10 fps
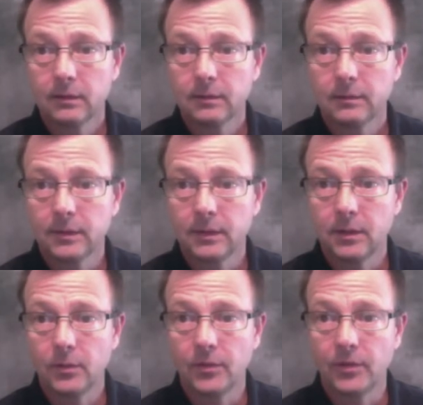and
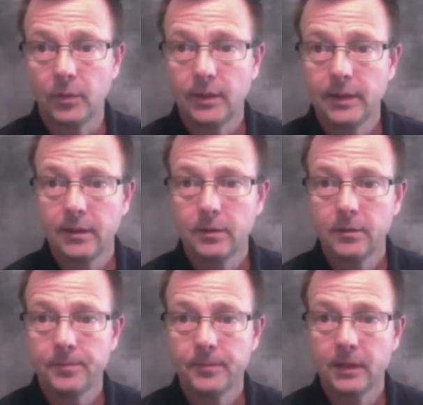close this
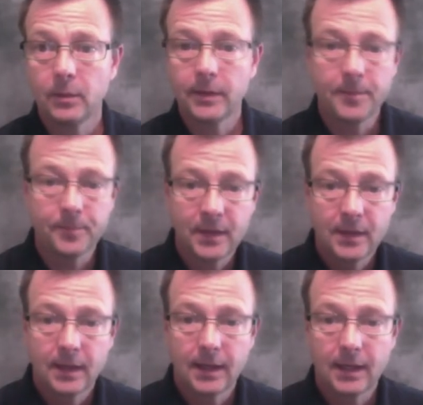window. There we go.
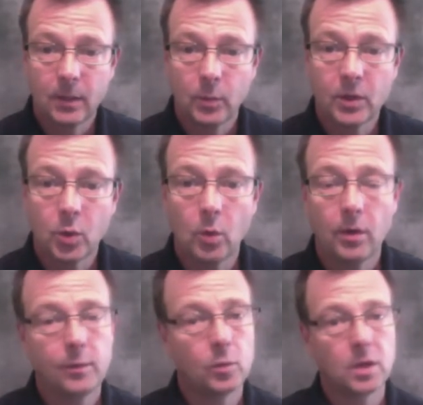
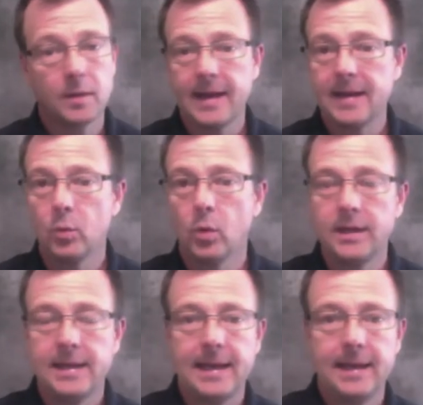Record will come in handy
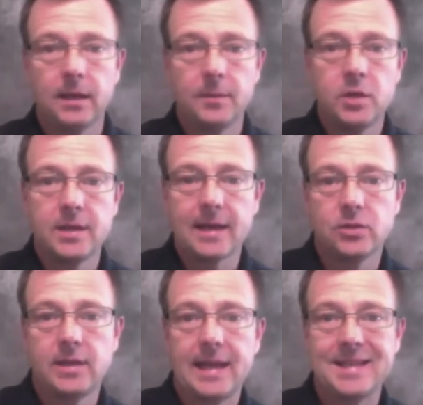one day. You can
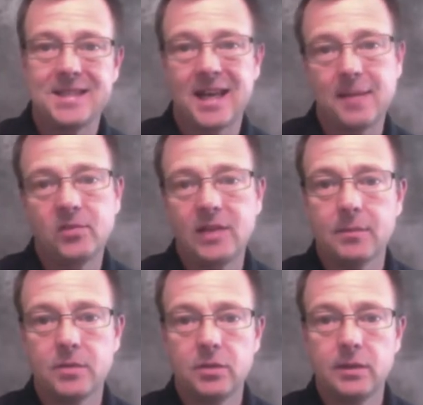actually add
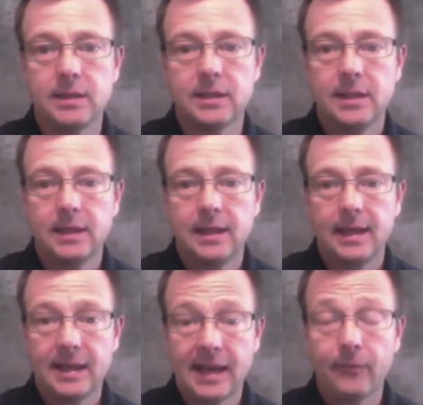timestamp to it
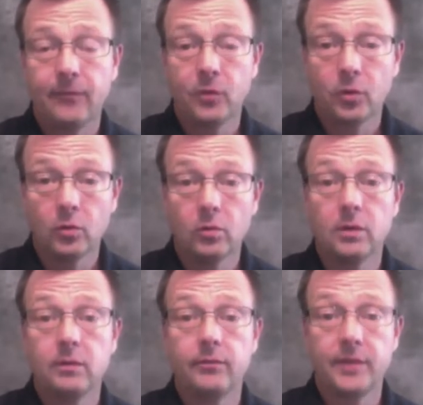and get a full
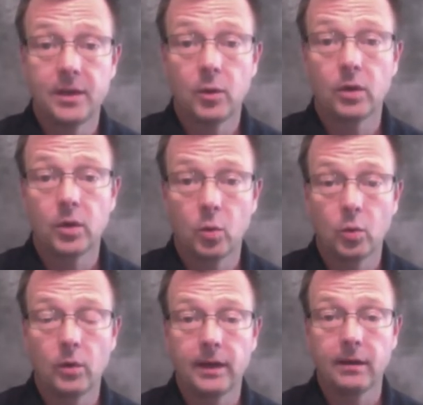video
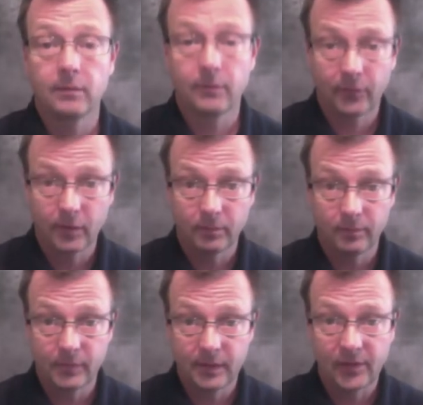recording
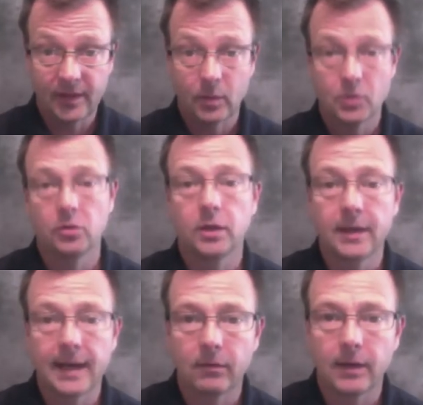from exactly what you're
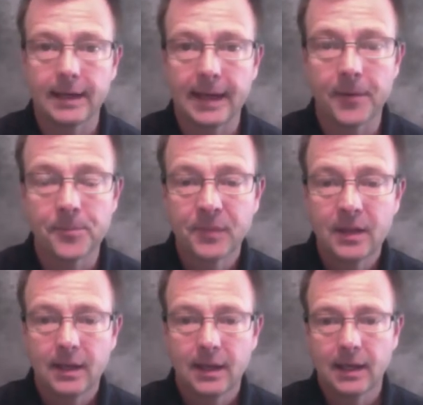looking at right now.
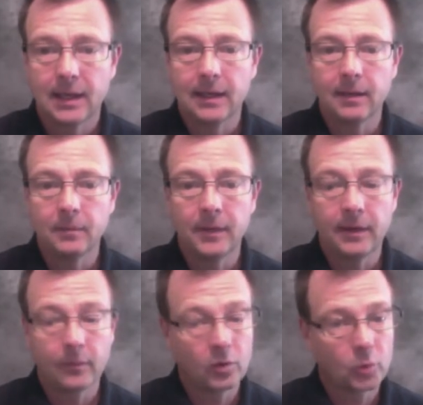And
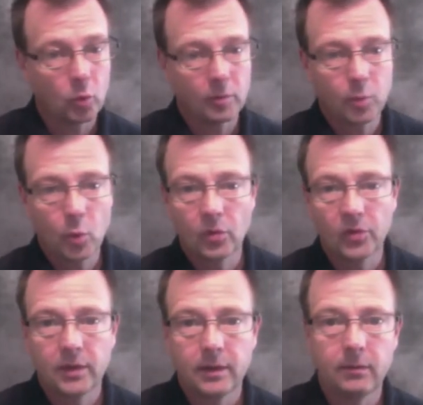of course, court reporters
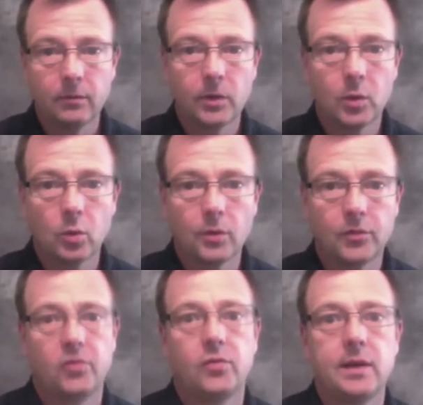can record
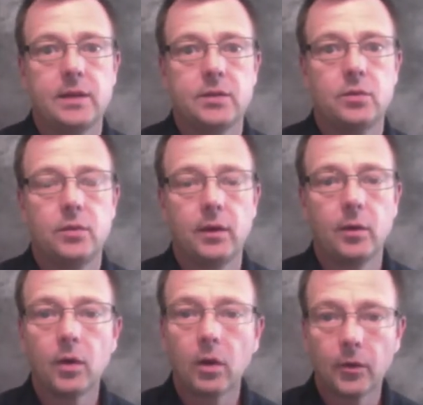straight to their
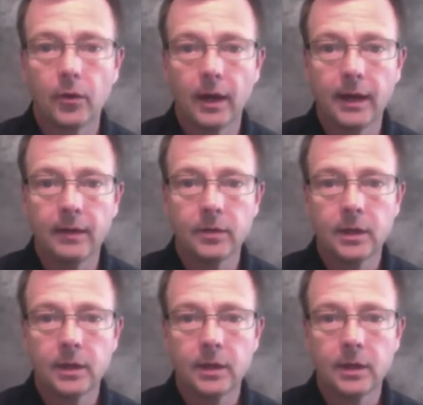own hard drive